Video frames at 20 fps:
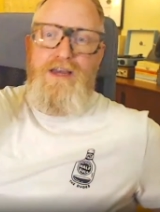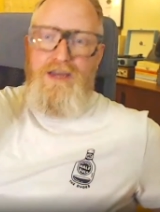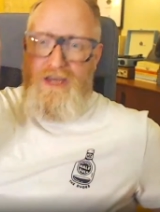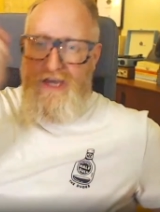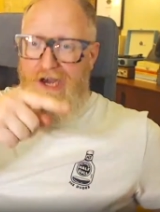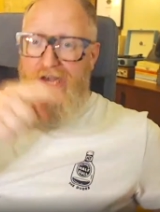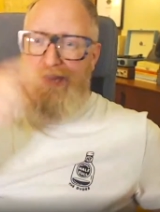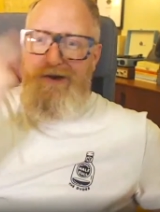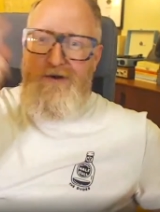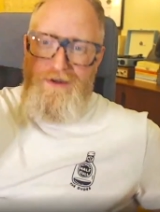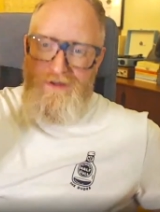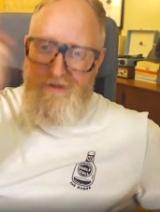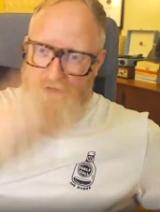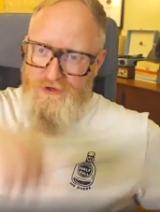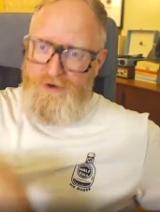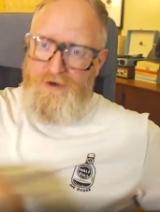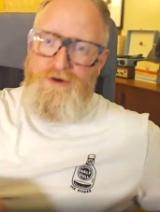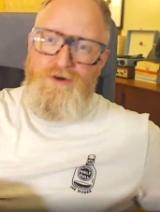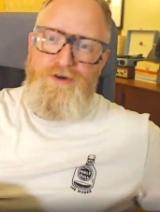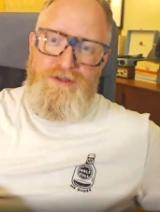Go and
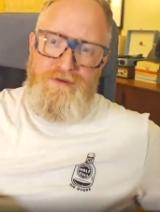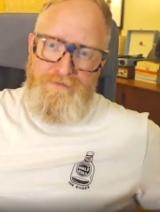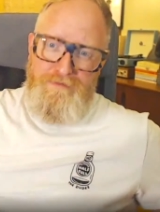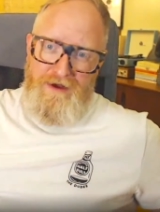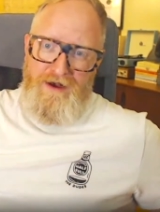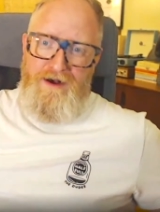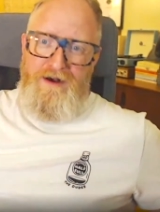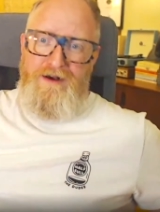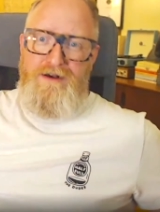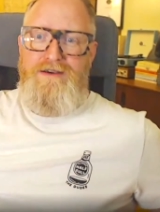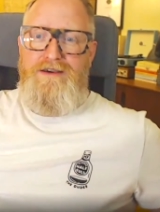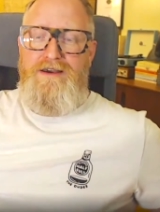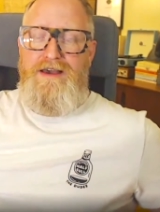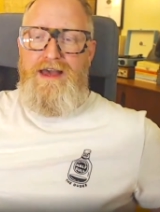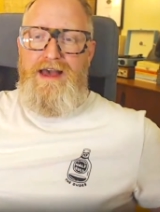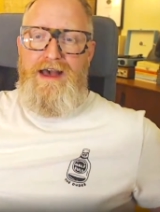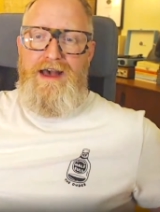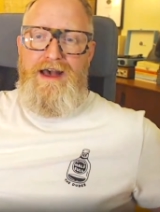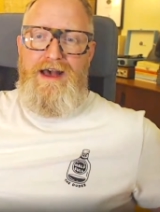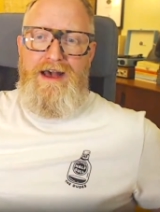talk to Mark
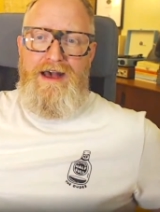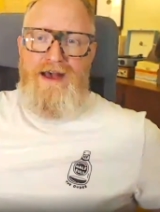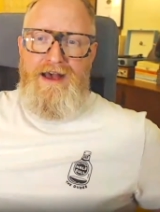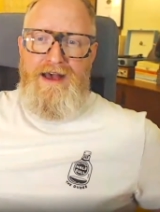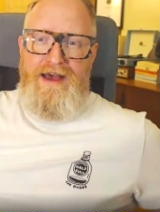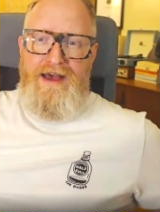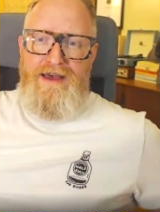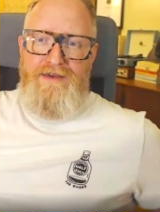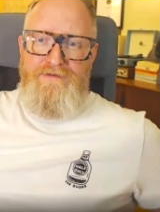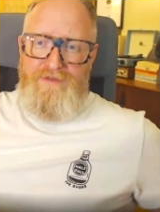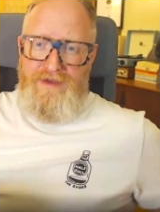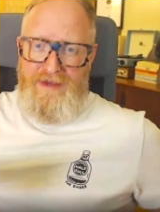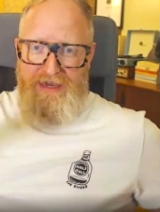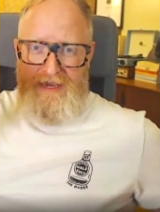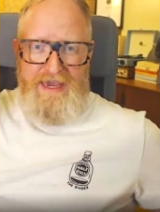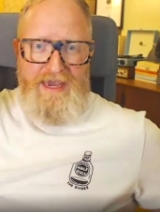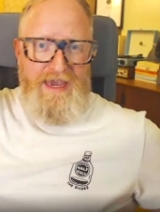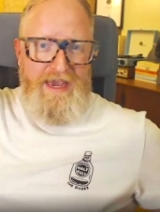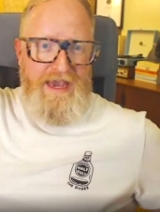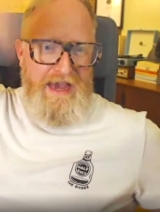and
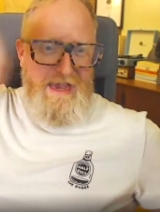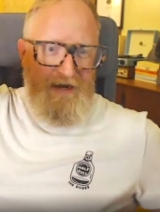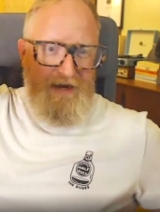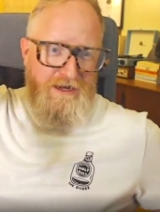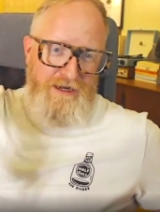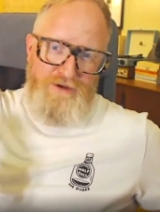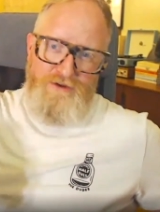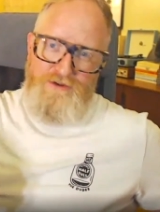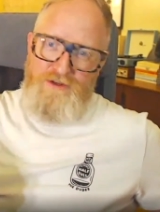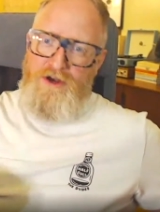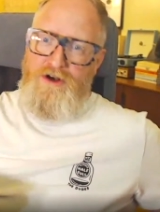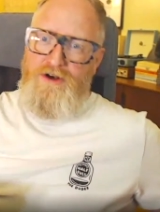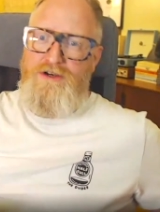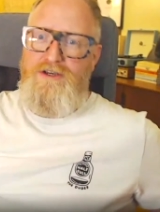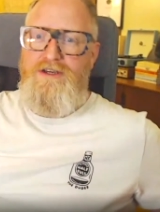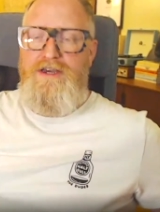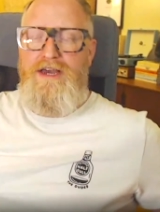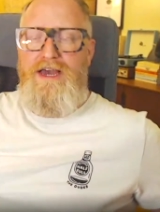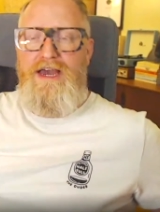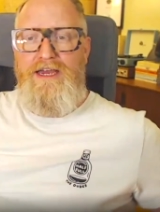Vicky at GlueDog
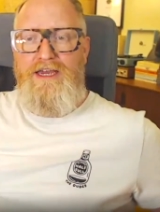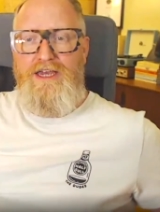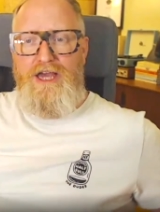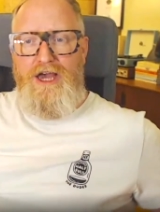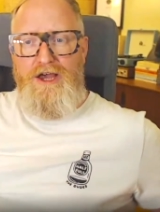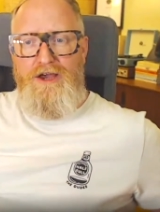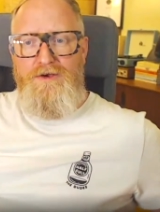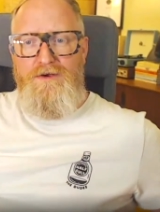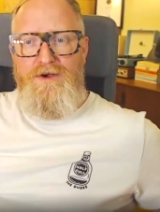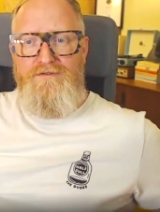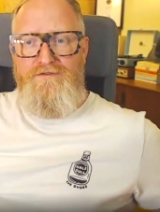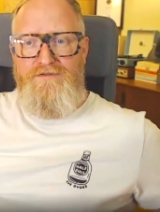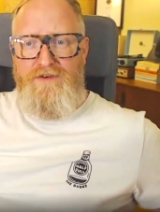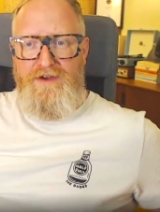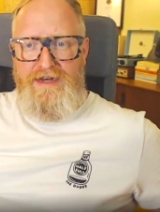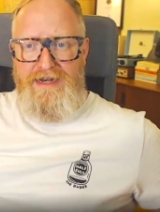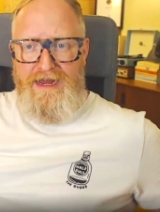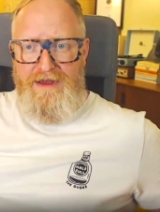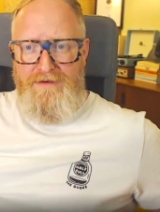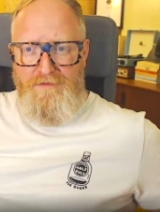and go and
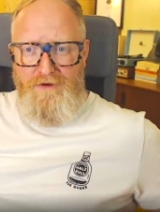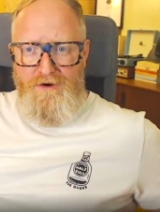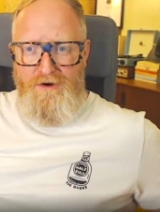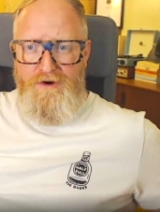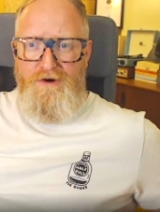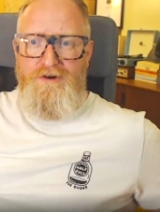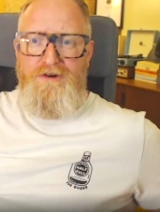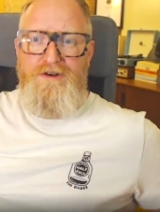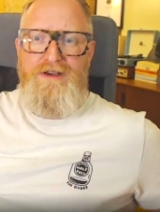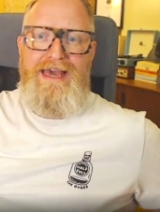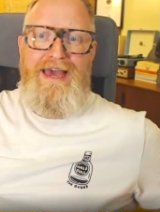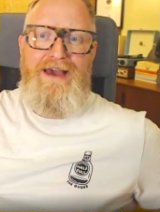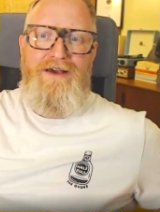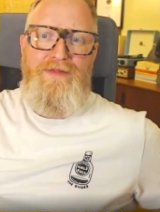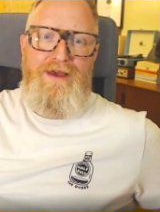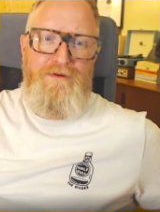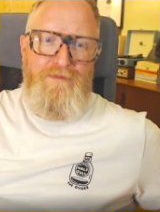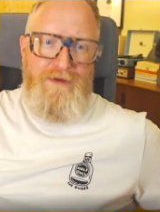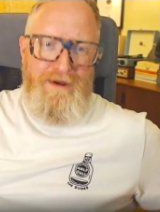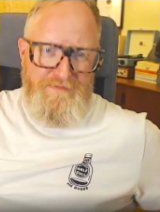find out more. Get on
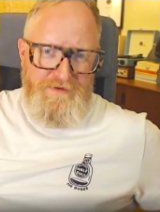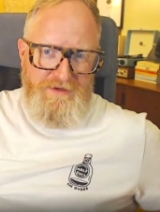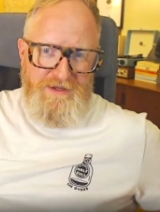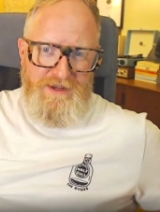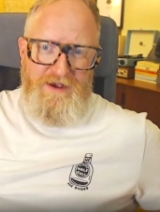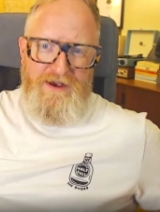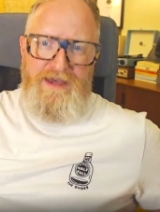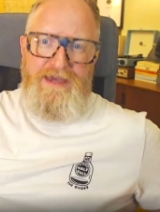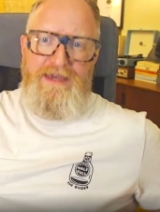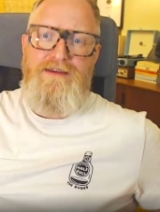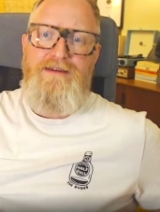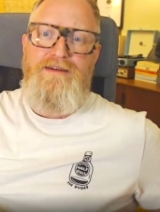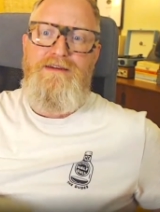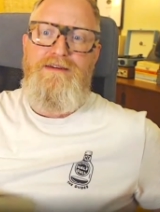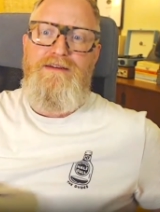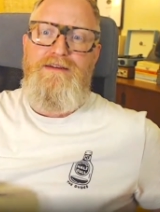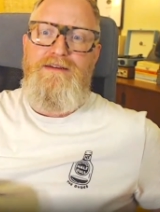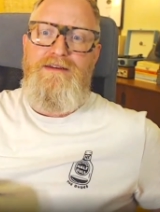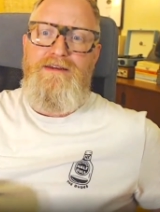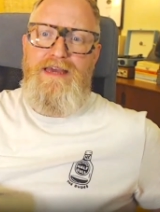their website,
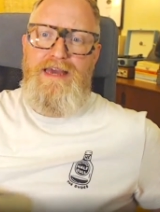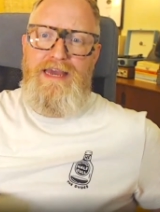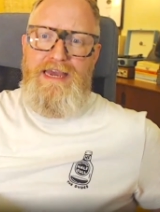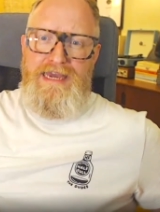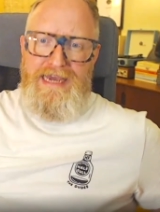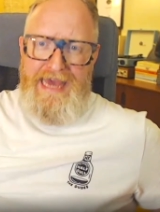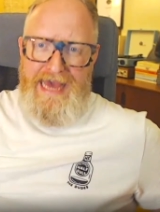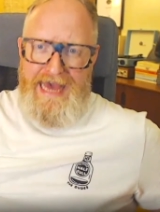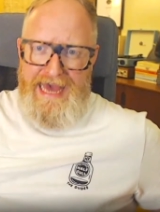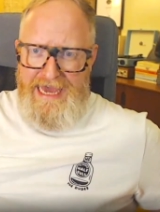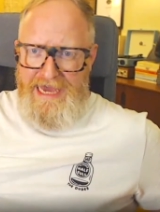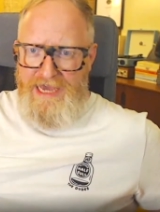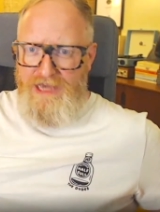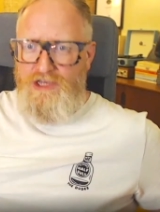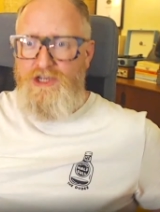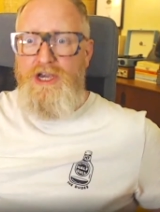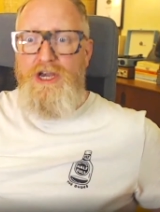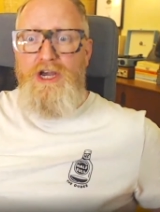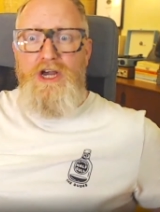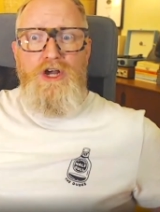
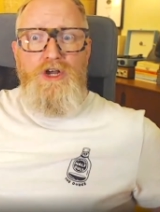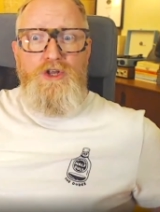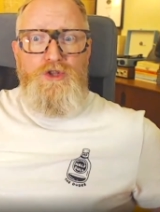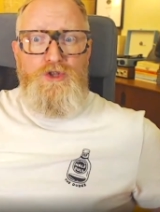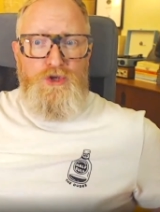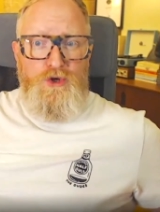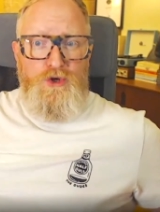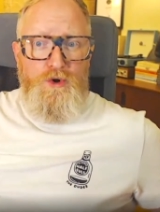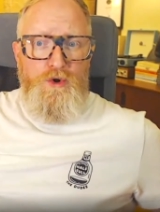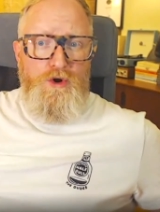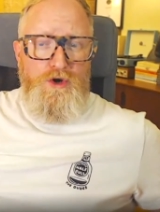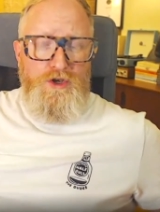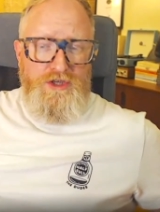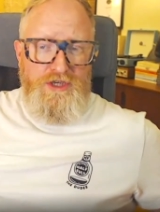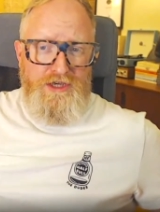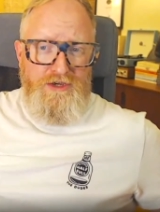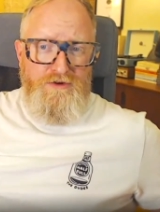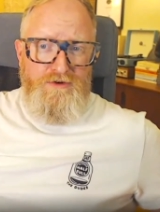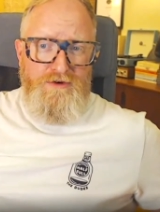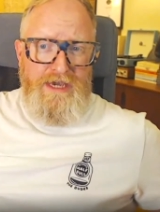engage, talk
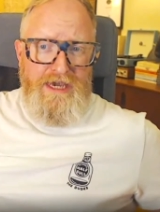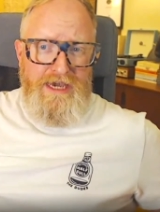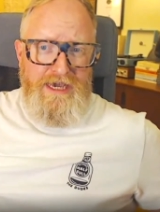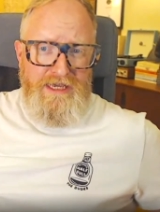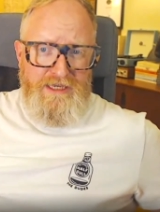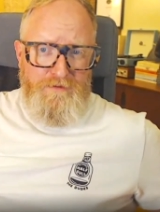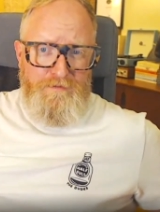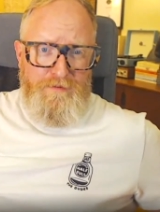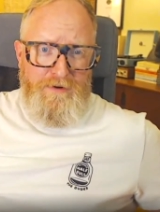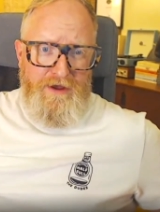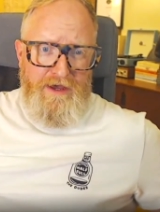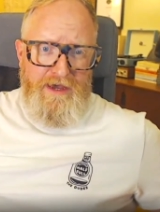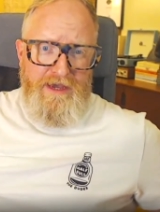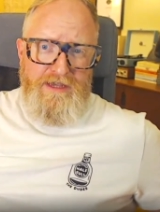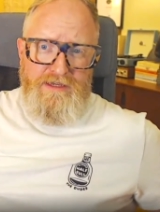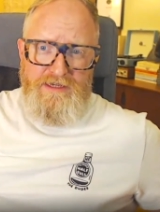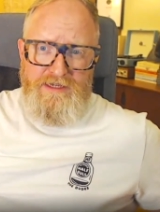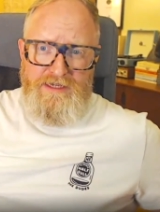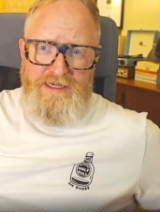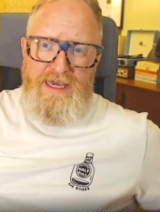to your key
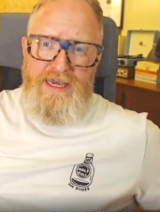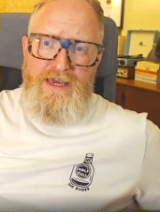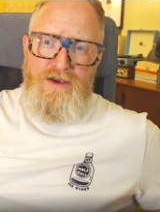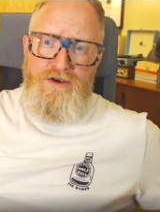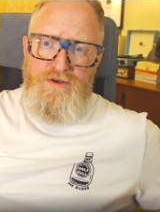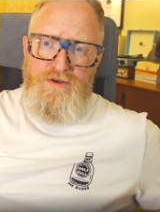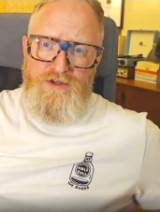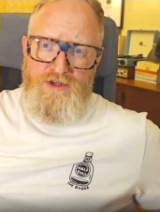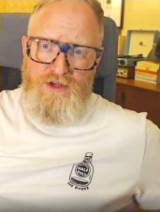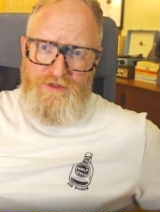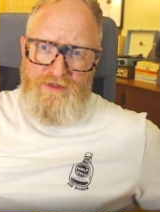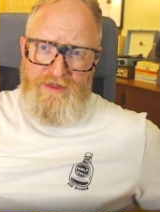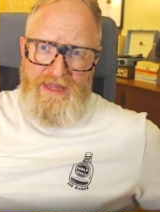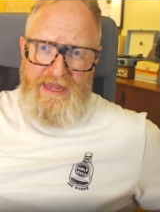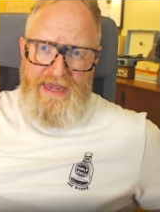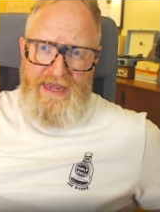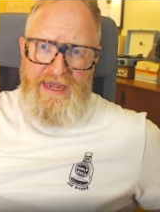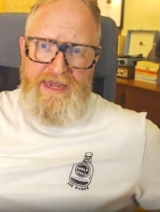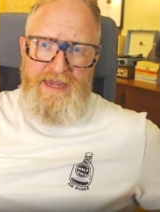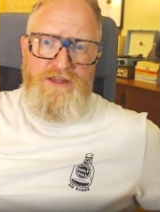suppliers, see who's on
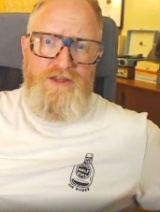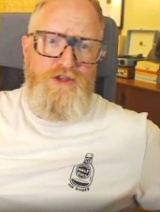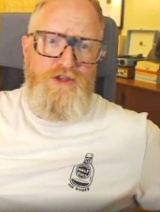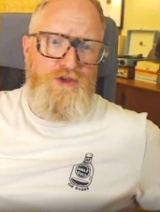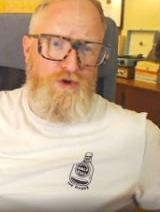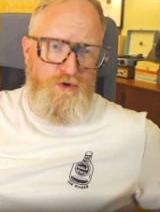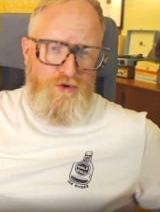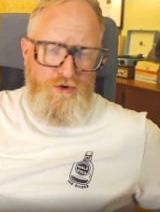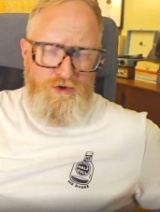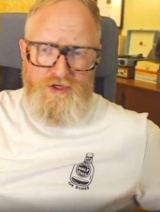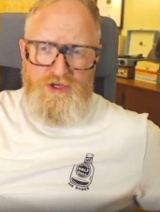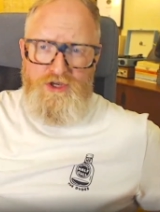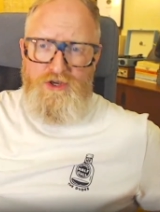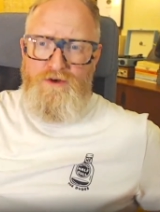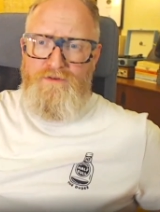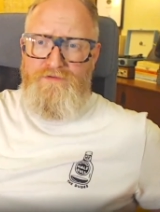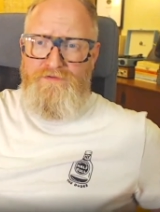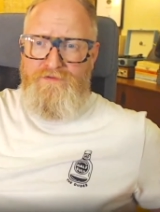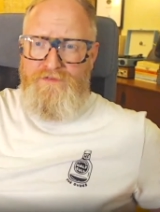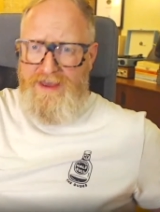there, talk to
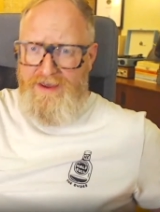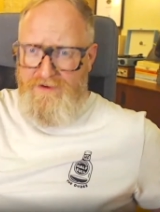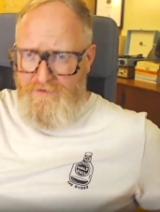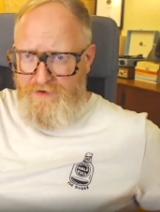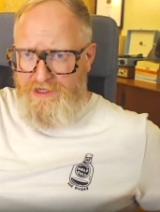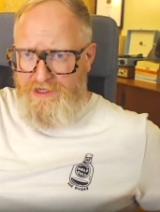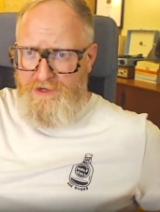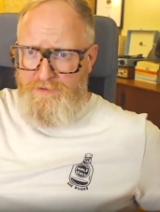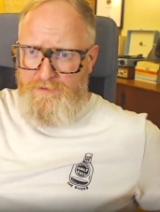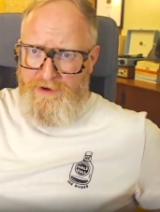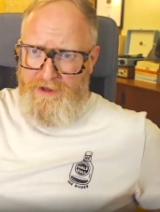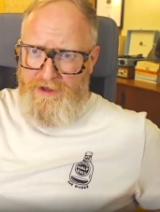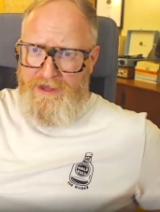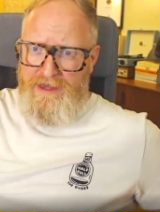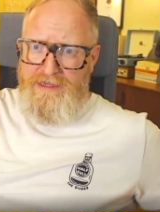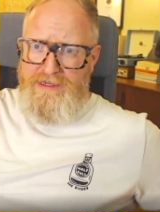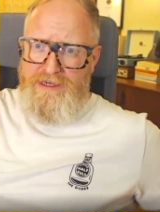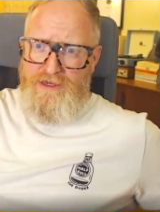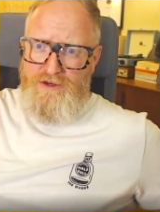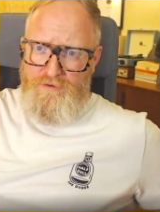your favorite
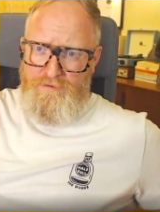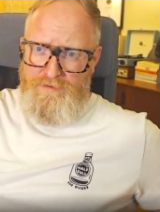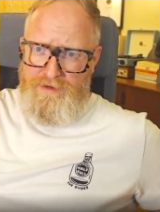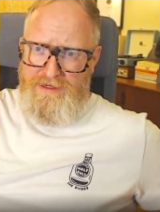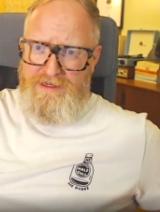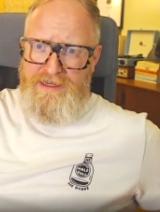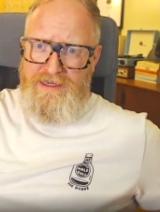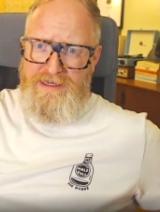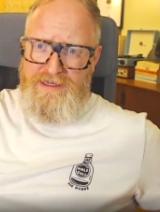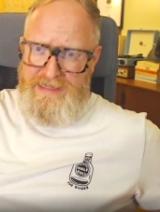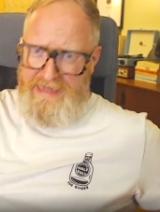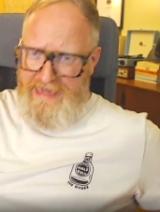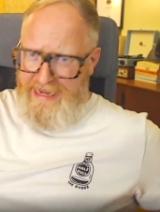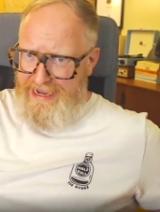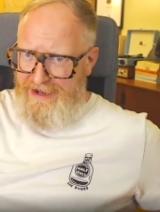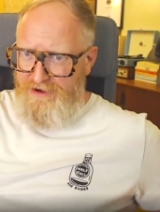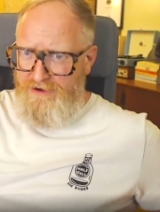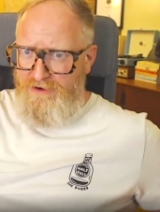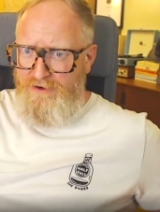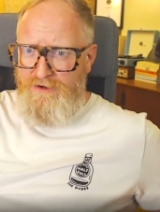suppliers in your business
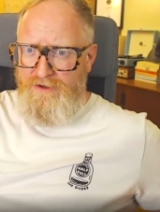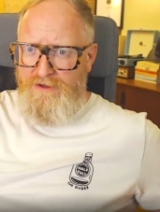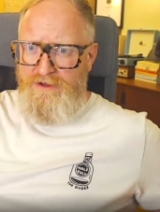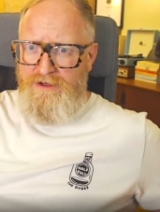now,